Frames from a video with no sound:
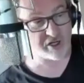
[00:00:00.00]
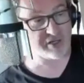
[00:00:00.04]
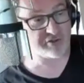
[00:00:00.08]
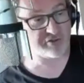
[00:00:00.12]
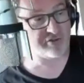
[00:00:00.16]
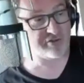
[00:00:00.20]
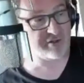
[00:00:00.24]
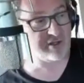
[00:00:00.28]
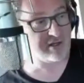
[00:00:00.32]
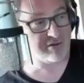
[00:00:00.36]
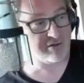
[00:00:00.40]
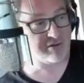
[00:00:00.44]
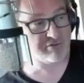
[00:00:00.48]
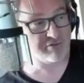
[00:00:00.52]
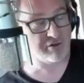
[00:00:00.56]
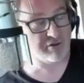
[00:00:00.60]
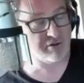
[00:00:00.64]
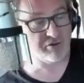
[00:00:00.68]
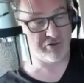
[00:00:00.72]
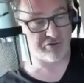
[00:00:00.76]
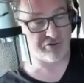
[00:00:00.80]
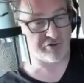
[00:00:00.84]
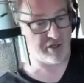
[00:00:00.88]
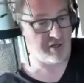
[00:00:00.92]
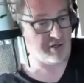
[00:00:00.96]
see how it
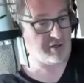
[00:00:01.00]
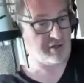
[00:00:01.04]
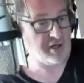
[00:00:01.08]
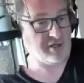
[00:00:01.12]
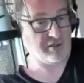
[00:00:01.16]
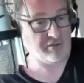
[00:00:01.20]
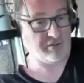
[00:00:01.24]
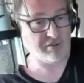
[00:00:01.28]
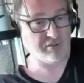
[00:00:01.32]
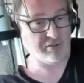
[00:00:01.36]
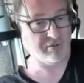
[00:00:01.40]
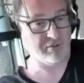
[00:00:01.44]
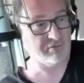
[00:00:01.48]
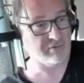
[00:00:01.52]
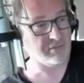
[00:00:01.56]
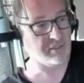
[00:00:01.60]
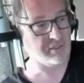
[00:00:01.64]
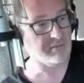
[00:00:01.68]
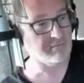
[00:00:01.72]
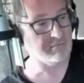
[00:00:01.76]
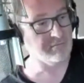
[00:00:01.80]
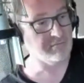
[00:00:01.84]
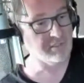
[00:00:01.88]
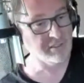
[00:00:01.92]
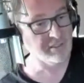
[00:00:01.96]
goes. I don't
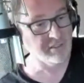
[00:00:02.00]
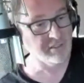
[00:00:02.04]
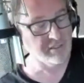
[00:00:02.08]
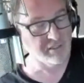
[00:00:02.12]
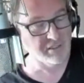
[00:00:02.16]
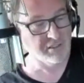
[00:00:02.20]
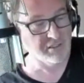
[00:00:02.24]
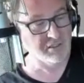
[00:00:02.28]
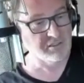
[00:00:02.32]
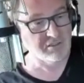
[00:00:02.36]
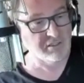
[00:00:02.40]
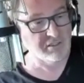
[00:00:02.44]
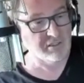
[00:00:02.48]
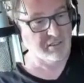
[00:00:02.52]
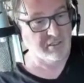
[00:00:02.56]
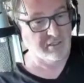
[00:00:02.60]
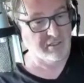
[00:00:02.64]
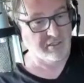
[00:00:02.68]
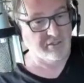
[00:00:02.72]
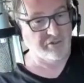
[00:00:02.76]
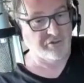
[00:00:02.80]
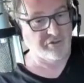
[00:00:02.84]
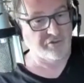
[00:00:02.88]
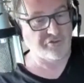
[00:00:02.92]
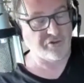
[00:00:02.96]
know.
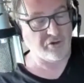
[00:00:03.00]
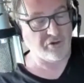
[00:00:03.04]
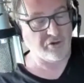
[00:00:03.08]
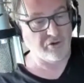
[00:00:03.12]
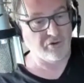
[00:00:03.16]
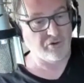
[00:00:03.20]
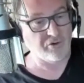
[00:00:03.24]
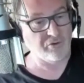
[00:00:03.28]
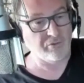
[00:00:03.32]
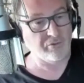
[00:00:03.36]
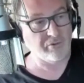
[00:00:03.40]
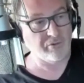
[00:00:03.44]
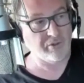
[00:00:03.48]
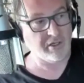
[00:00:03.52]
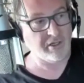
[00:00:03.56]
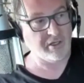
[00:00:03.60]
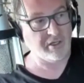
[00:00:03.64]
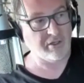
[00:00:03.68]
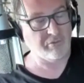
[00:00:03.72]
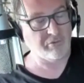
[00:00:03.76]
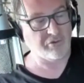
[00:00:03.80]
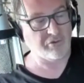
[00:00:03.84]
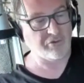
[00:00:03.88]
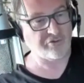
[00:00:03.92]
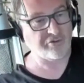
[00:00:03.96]
So
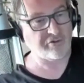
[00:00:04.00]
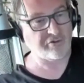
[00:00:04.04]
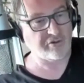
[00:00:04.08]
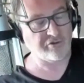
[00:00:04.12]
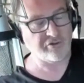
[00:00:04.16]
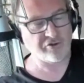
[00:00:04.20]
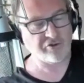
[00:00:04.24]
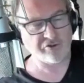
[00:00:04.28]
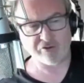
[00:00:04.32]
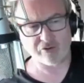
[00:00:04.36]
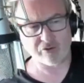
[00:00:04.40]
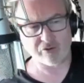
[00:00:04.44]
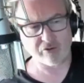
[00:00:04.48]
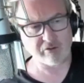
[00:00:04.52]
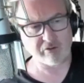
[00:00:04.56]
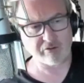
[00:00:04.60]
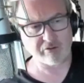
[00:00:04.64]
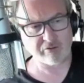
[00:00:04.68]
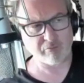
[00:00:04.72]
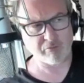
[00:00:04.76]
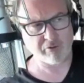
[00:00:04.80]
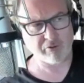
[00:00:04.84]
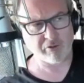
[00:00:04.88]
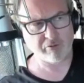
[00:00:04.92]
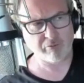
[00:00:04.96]
it was because it's early,
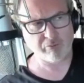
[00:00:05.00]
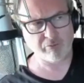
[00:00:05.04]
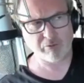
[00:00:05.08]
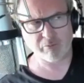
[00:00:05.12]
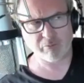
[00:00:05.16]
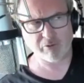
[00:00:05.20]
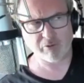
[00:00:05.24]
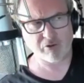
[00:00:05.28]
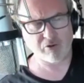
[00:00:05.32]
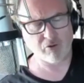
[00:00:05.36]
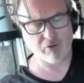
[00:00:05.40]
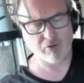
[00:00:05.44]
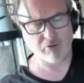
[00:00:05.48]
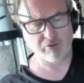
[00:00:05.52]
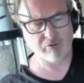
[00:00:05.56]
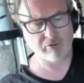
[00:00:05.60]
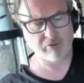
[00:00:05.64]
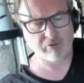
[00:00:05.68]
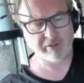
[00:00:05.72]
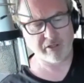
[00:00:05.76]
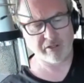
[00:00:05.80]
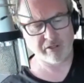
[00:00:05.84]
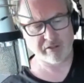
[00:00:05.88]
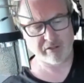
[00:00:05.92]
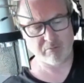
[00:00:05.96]
you would record
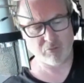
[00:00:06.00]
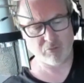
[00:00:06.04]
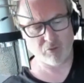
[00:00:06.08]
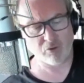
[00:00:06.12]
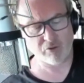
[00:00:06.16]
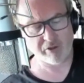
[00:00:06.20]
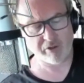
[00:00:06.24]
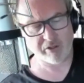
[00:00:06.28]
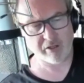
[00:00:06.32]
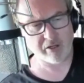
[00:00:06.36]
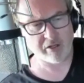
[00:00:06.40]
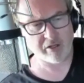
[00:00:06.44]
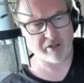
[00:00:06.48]
early in the morning on a